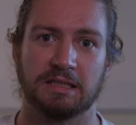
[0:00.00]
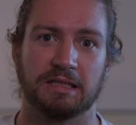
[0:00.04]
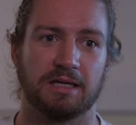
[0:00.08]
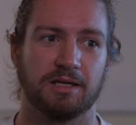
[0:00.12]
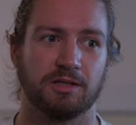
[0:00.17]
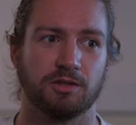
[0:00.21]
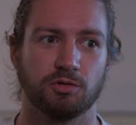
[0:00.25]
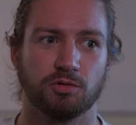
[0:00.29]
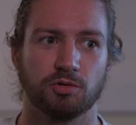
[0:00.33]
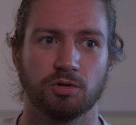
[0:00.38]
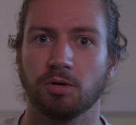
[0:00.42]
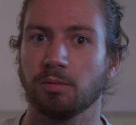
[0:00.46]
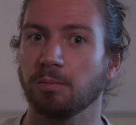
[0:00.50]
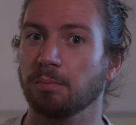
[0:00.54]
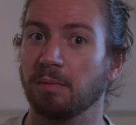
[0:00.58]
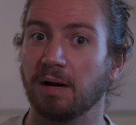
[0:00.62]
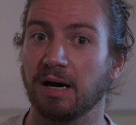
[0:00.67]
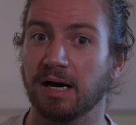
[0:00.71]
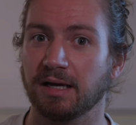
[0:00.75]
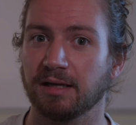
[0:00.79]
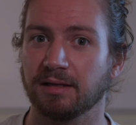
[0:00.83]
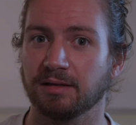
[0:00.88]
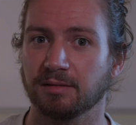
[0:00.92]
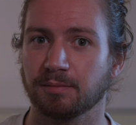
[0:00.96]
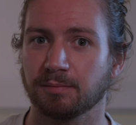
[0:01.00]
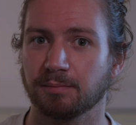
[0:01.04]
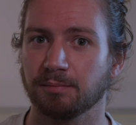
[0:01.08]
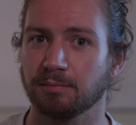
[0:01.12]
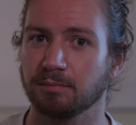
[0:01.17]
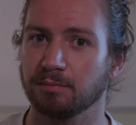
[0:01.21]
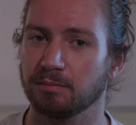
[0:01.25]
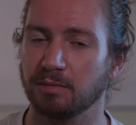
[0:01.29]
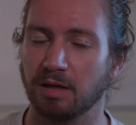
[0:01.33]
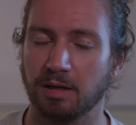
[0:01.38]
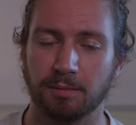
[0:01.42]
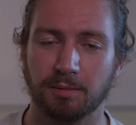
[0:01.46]
and you don't
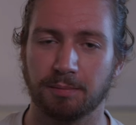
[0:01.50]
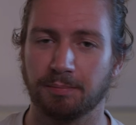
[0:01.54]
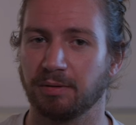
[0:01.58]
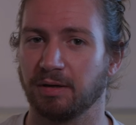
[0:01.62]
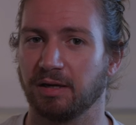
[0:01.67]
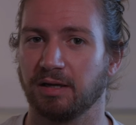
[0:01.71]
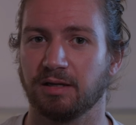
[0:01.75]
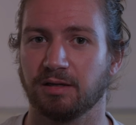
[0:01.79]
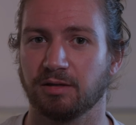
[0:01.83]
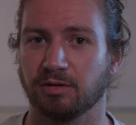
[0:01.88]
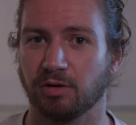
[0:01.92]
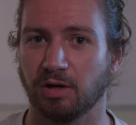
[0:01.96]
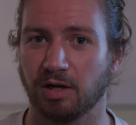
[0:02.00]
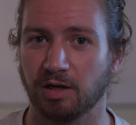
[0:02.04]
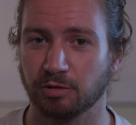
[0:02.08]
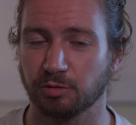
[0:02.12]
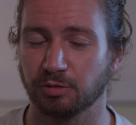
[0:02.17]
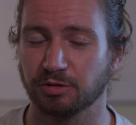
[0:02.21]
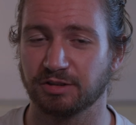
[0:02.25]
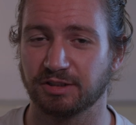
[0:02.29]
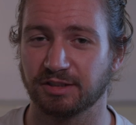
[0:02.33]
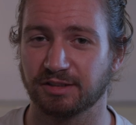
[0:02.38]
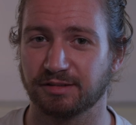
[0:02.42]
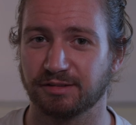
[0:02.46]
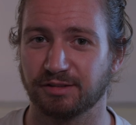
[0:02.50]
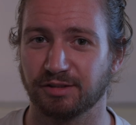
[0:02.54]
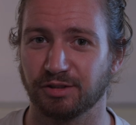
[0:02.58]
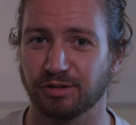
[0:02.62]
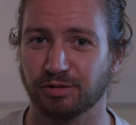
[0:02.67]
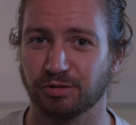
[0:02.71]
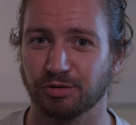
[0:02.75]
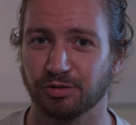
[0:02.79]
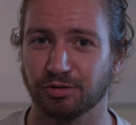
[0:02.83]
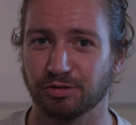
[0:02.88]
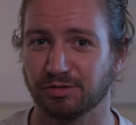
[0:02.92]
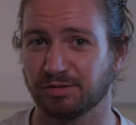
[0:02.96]
mind maybe paying 160
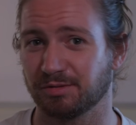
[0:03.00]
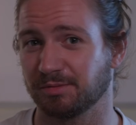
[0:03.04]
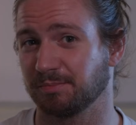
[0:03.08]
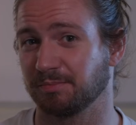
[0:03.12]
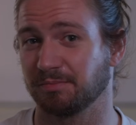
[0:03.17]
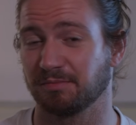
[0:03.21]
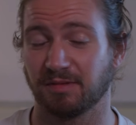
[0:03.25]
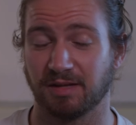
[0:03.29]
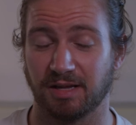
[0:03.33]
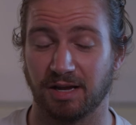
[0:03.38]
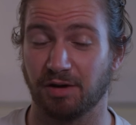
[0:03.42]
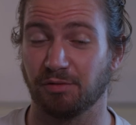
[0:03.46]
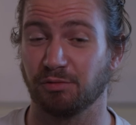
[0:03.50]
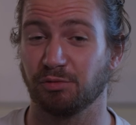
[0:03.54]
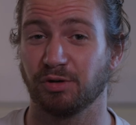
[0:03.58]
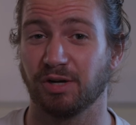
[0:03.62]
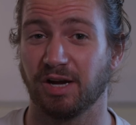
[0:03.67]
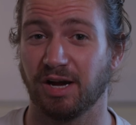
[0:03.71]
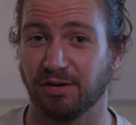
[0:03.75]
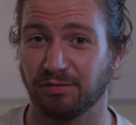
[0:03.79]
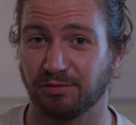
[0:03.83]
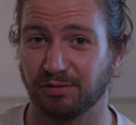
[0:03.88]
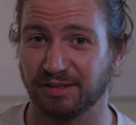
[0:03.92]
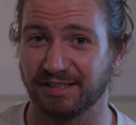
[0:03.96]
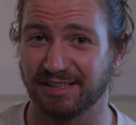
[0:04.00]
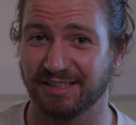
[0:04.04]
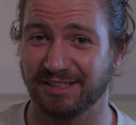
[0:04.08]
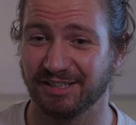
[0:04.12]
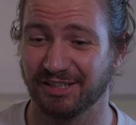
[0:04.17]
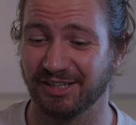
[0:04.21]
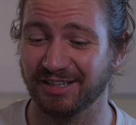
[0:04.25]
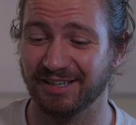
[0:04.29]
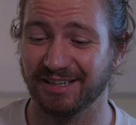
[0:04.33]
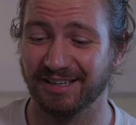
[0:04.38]
euros every half a year.